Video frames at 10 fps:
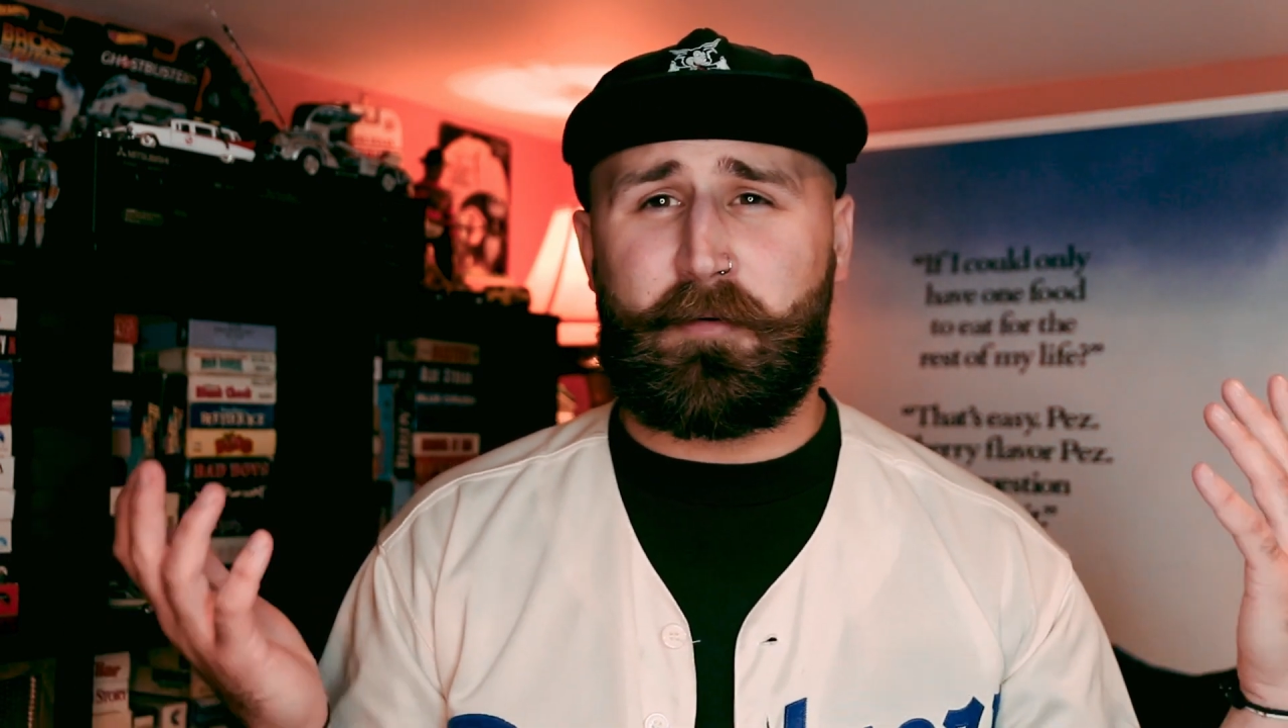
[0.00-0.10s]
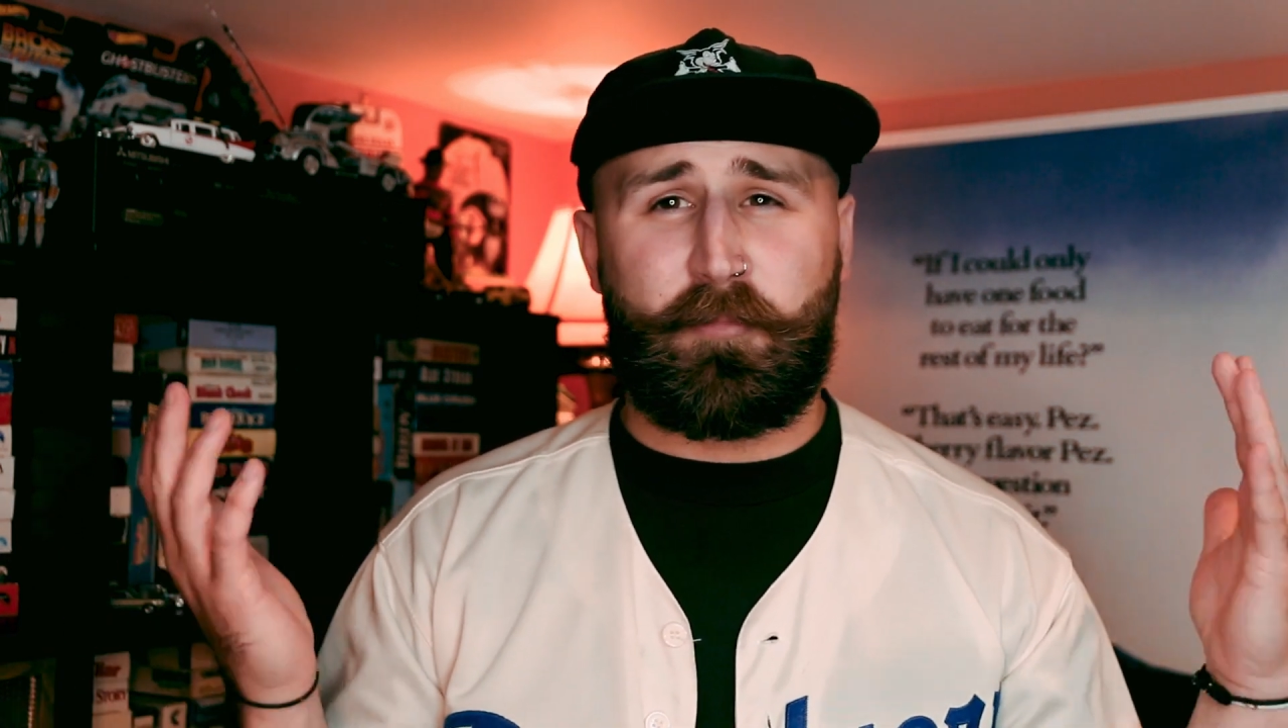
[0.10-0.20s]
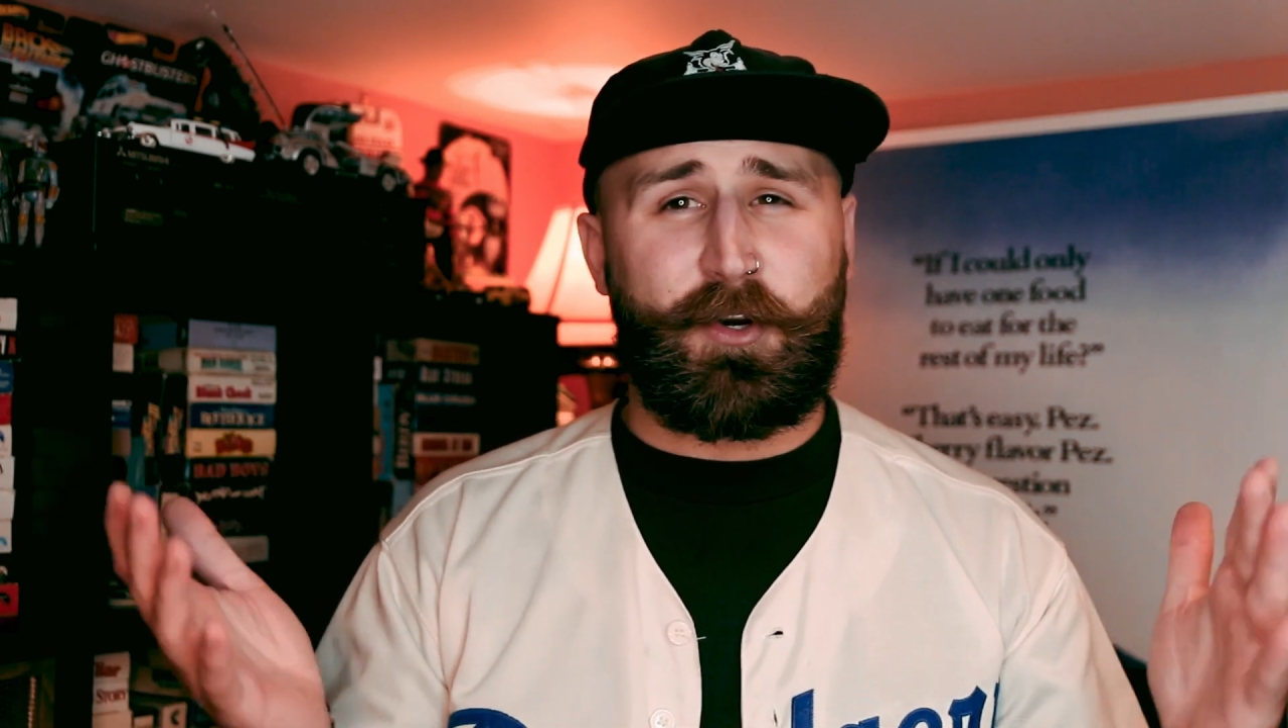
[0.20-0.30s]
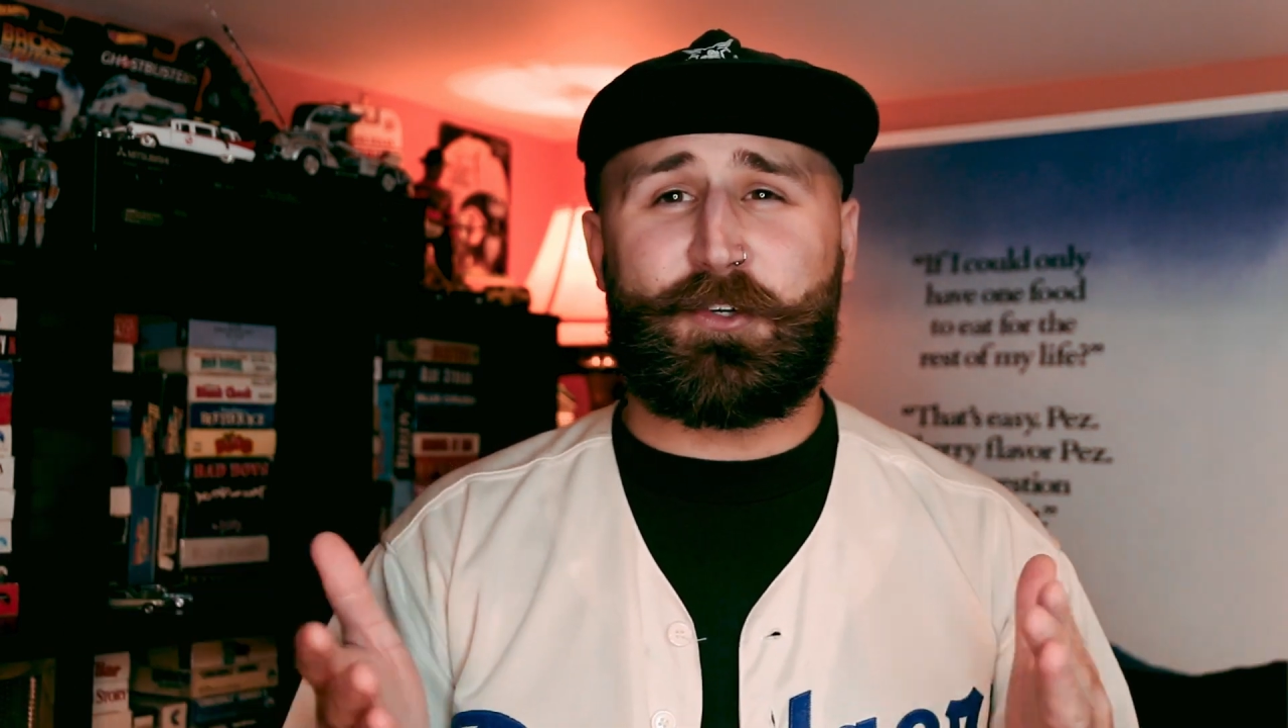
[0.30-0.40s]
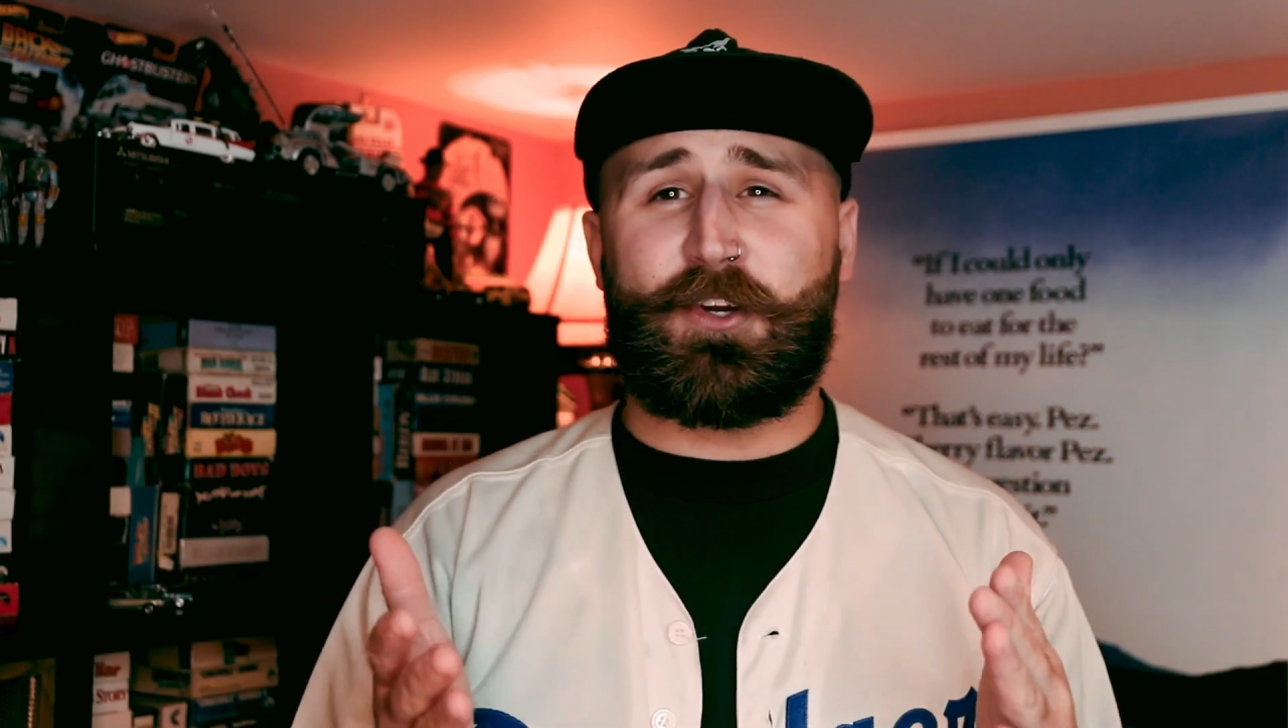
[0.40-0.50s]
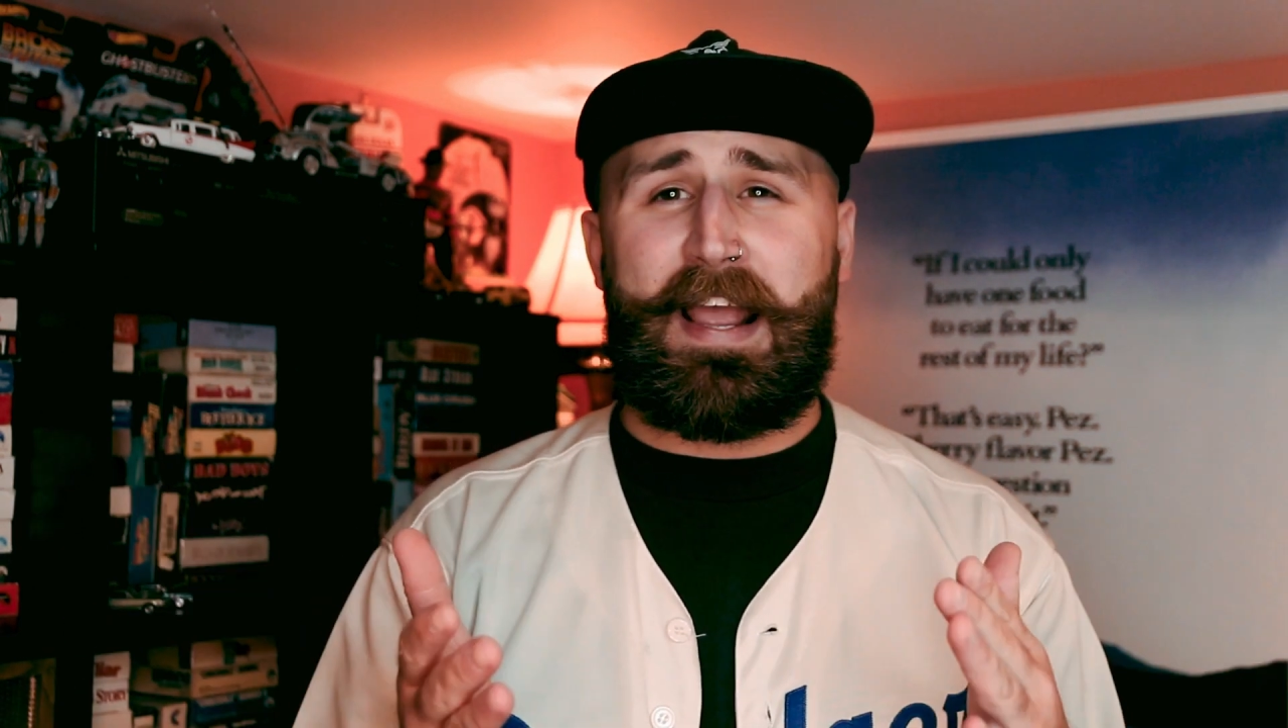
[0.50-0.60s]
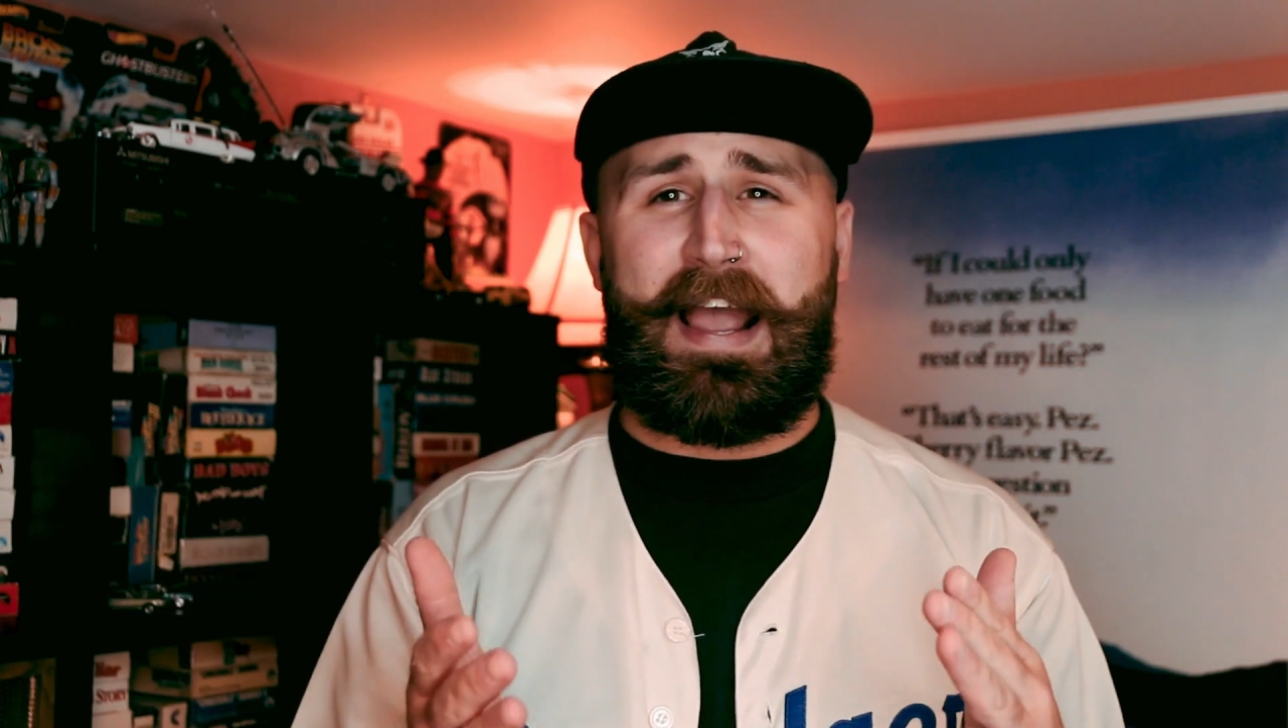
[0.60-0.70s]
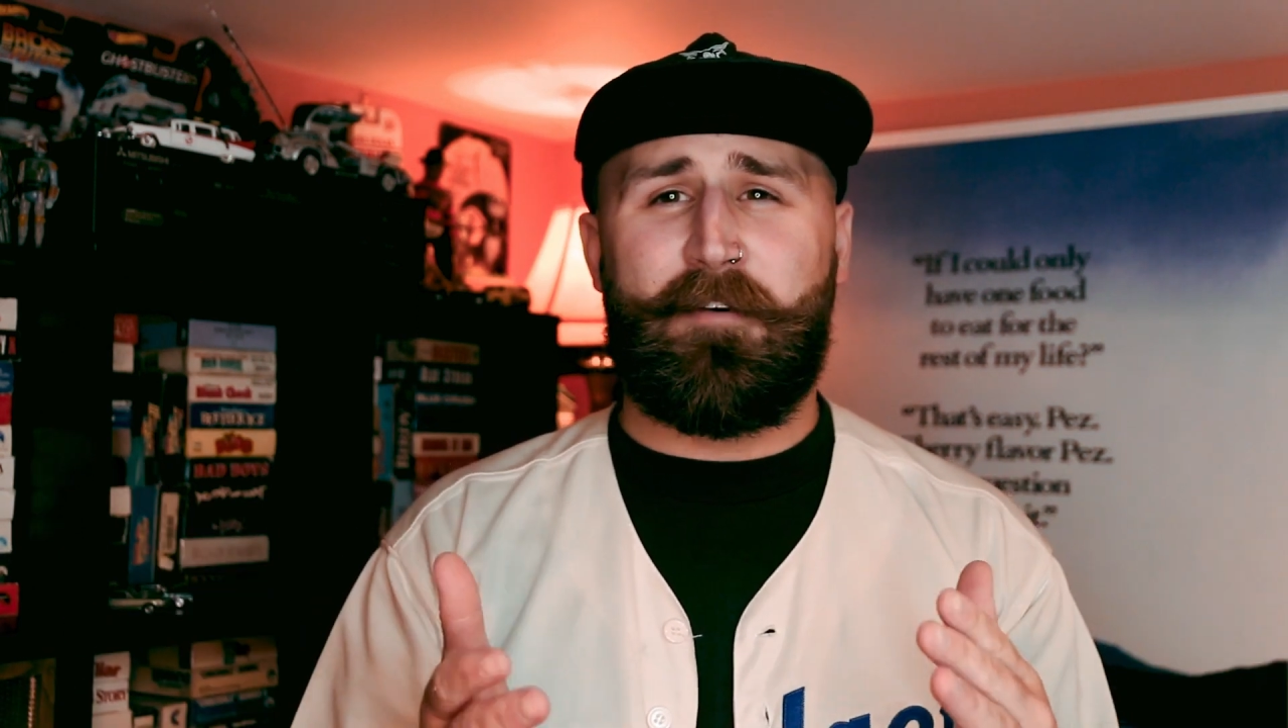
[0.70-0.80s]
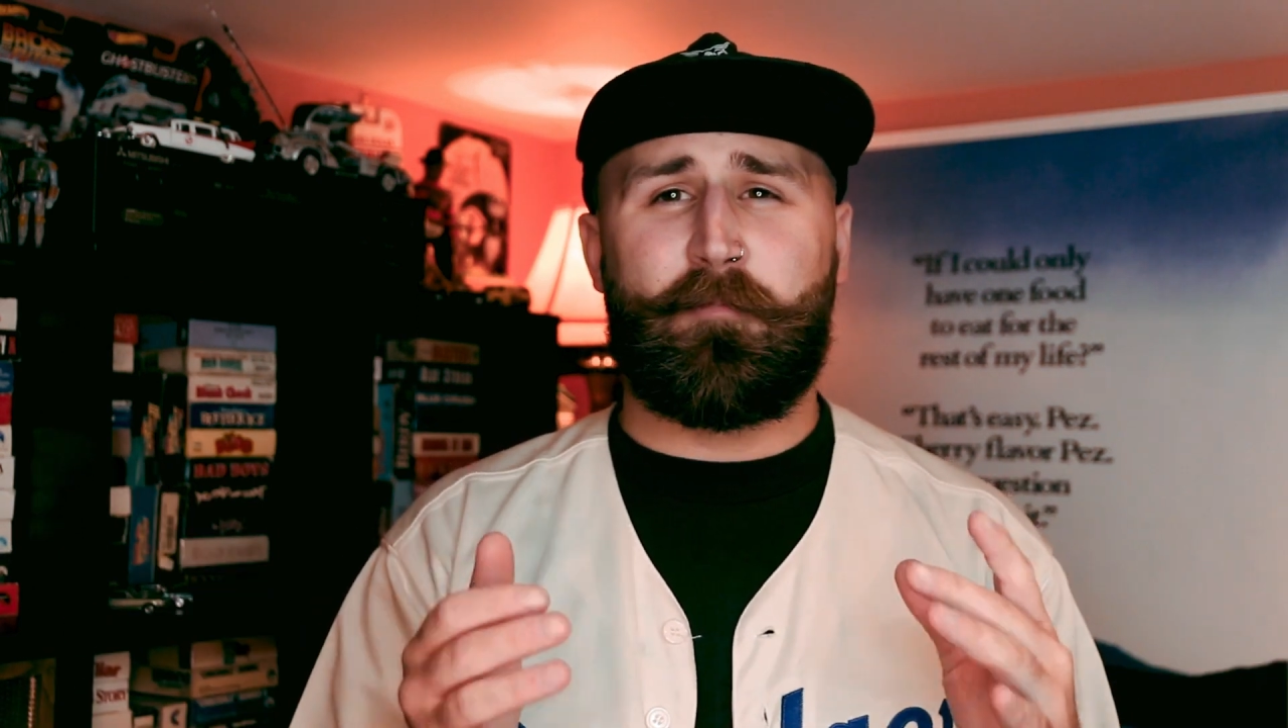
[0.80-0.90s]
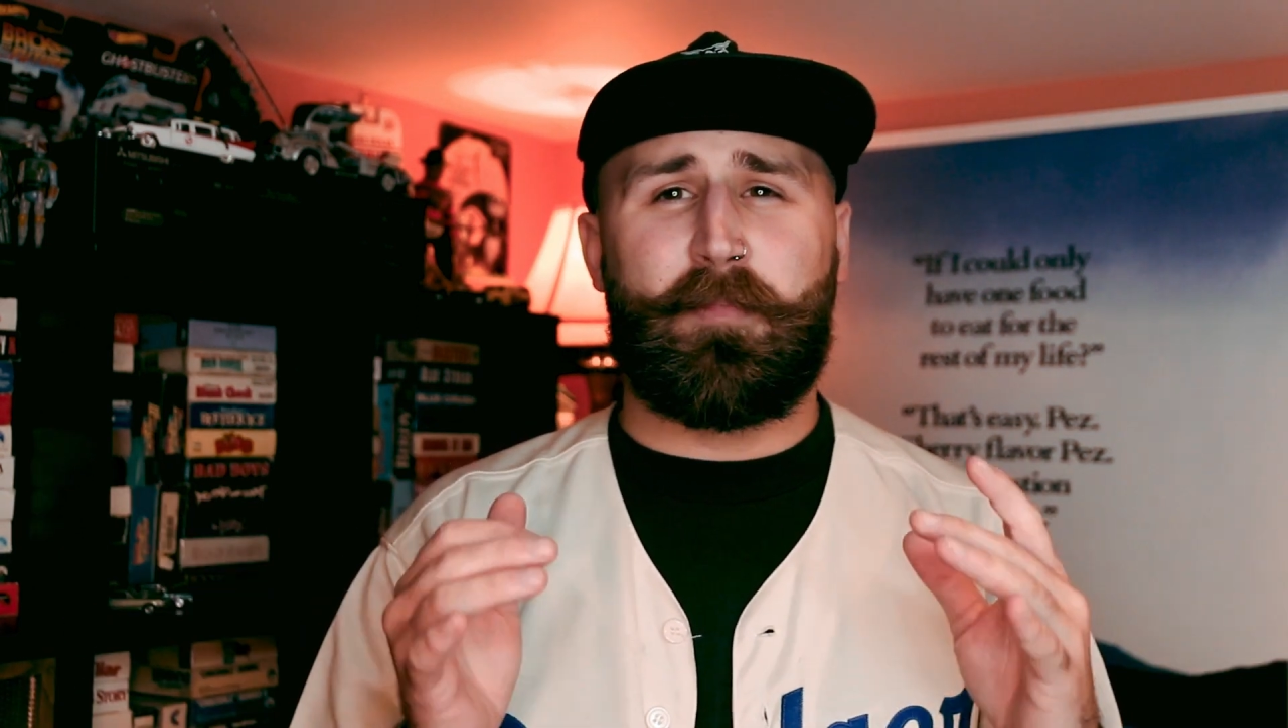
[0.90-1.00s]
I'm pretty sure you
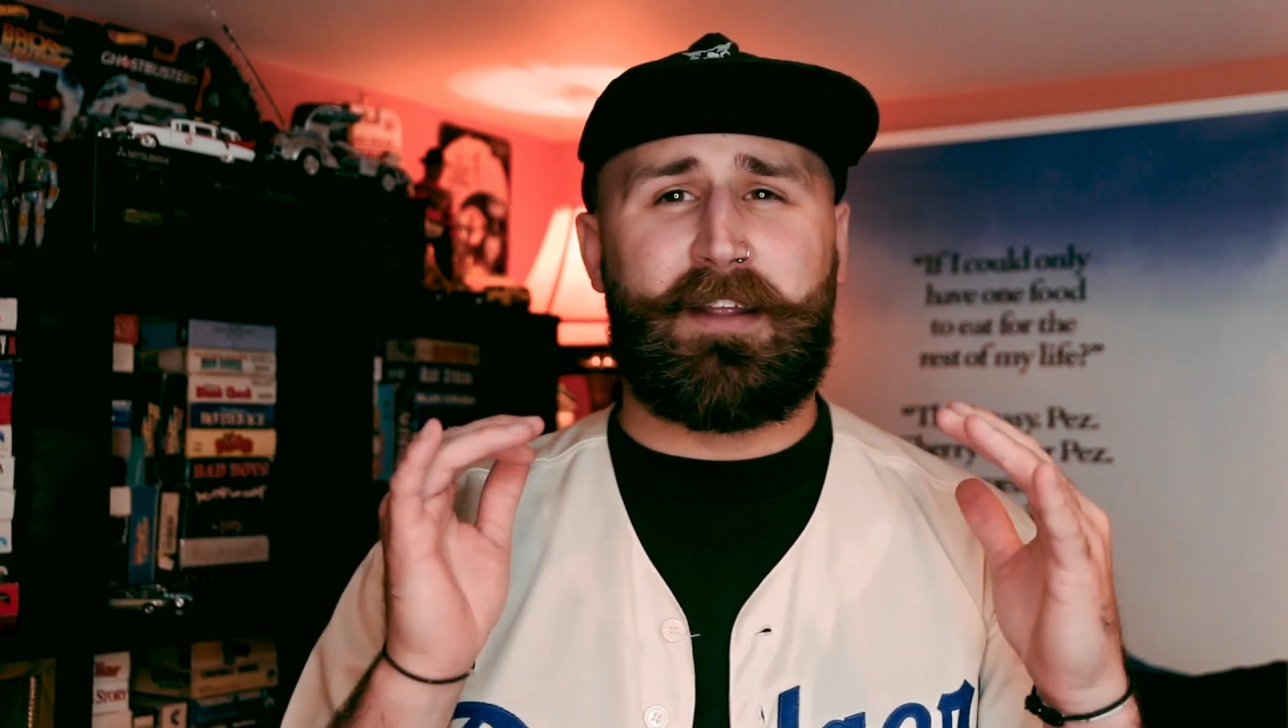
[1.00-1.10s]
have,